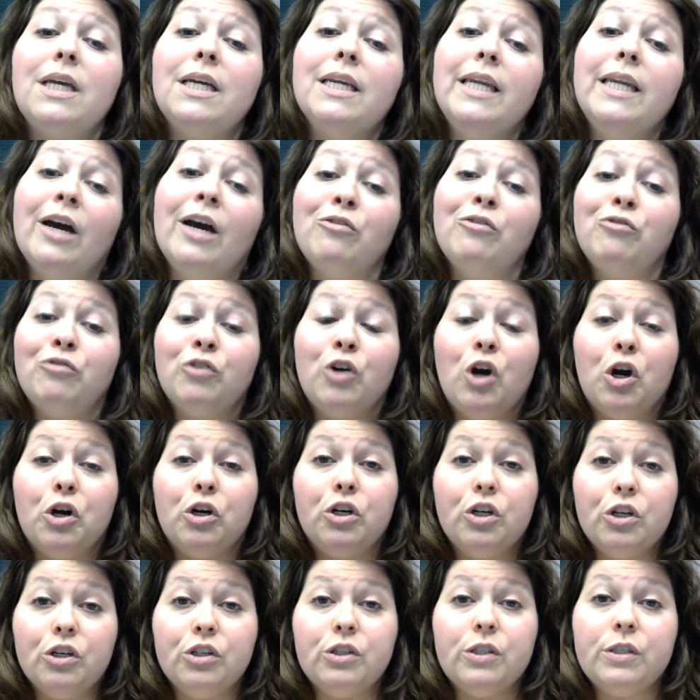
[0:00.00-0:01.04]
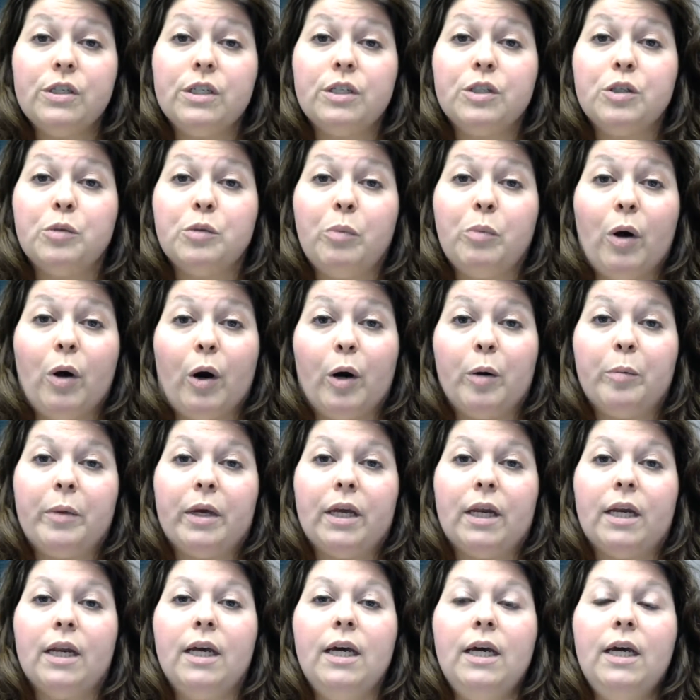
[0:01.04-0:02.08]
Now for our nursing
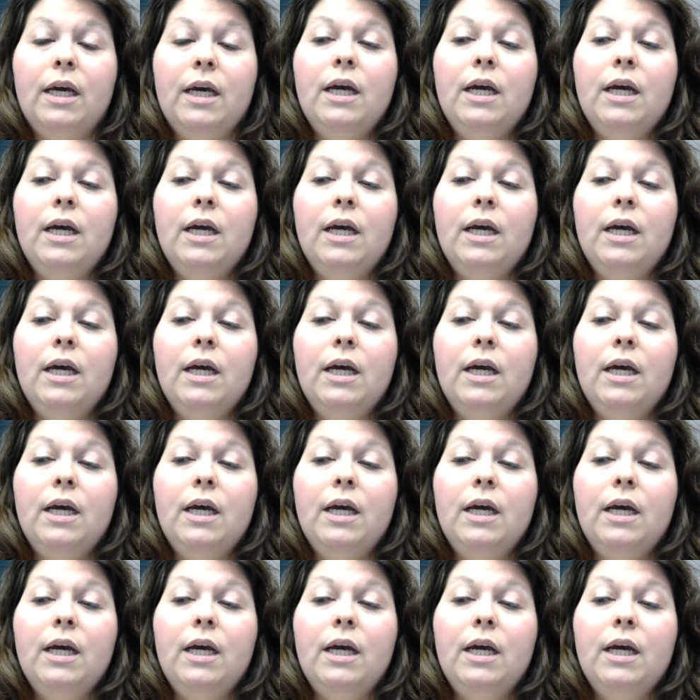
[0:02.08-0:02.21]
department,